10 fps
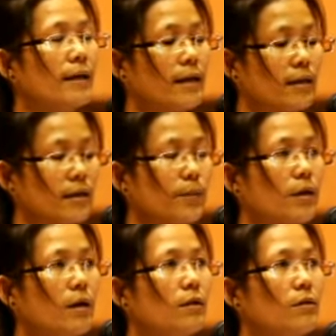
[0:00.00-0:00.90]
that
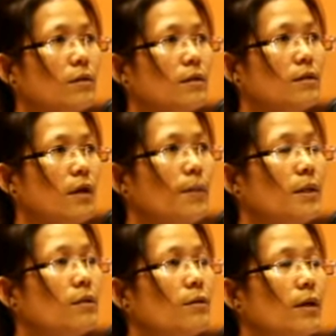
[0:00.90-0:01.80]
makes
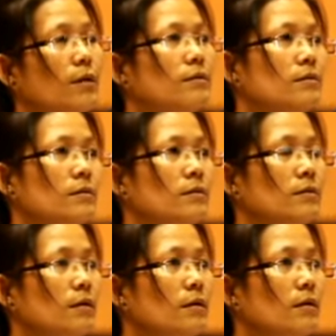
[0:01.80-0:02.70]
the workers
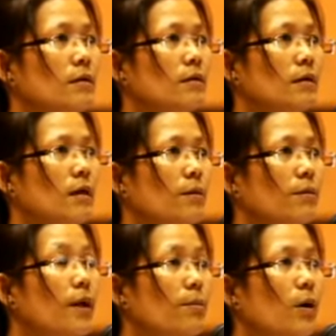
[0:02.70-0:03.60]
faint.
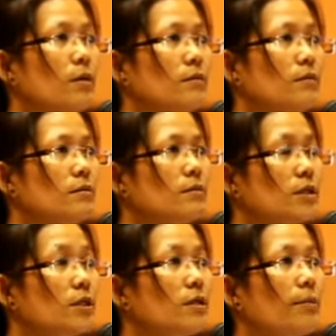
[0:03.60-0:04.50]
They feel
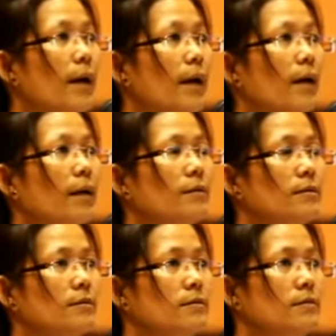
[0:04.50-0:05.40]
dizzy, they
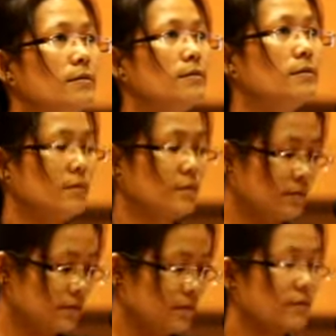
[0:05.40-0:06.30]
feel
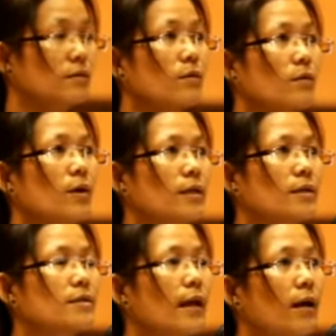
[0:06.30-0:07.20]
headache,
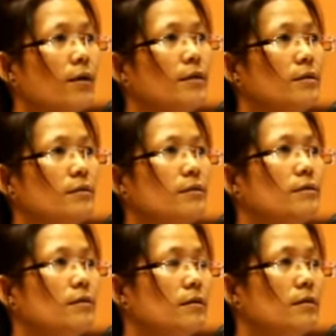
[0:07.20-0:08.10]
they are weak.
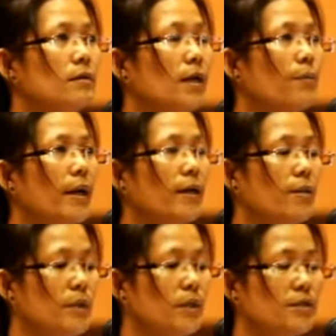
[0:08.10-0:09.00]

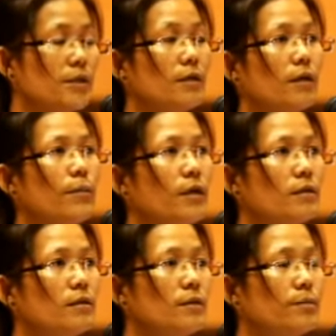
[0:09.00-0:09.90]
When
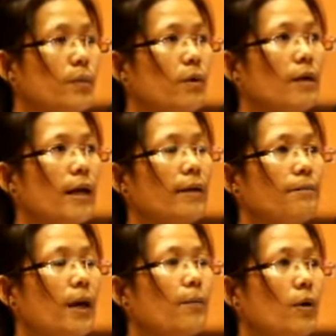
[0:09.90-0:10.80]
they inhale
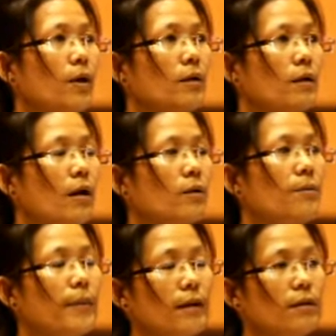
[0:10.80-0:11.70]
chemicals
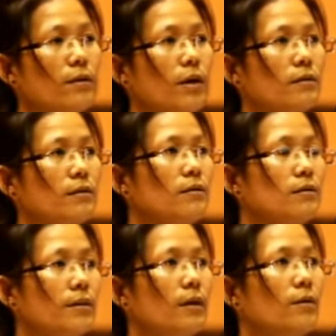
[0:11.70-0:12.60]
or
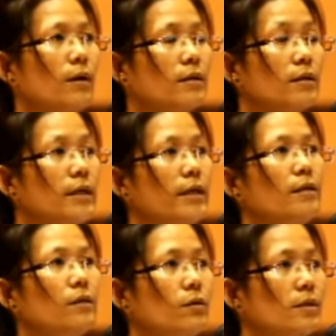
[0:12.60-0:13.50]
poisonous
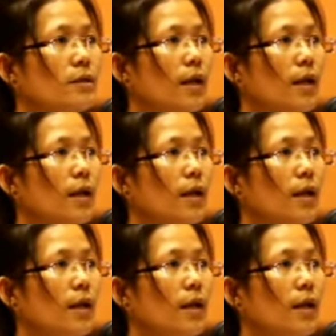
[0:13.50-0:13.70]
substances,